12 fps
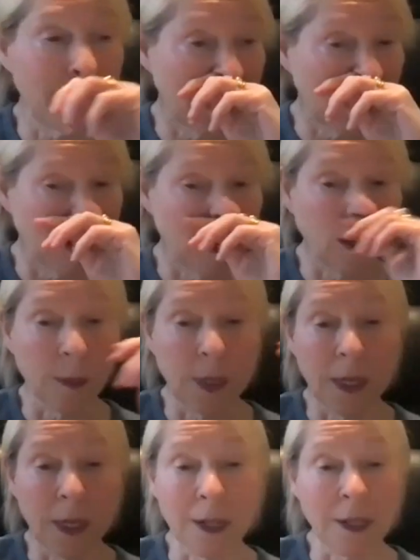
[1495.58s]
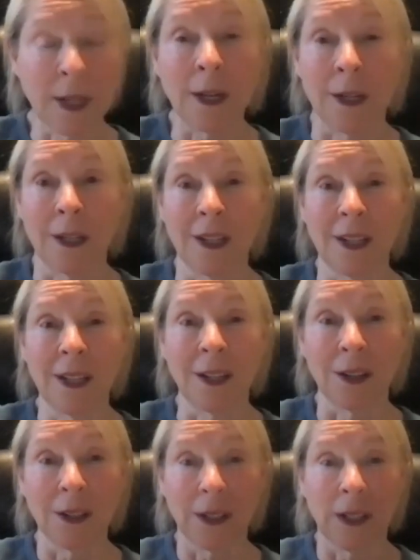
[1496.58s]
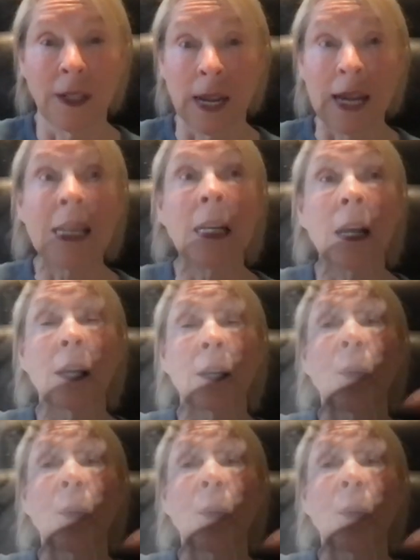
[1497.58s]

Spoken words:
of my idol because he didn't either. He got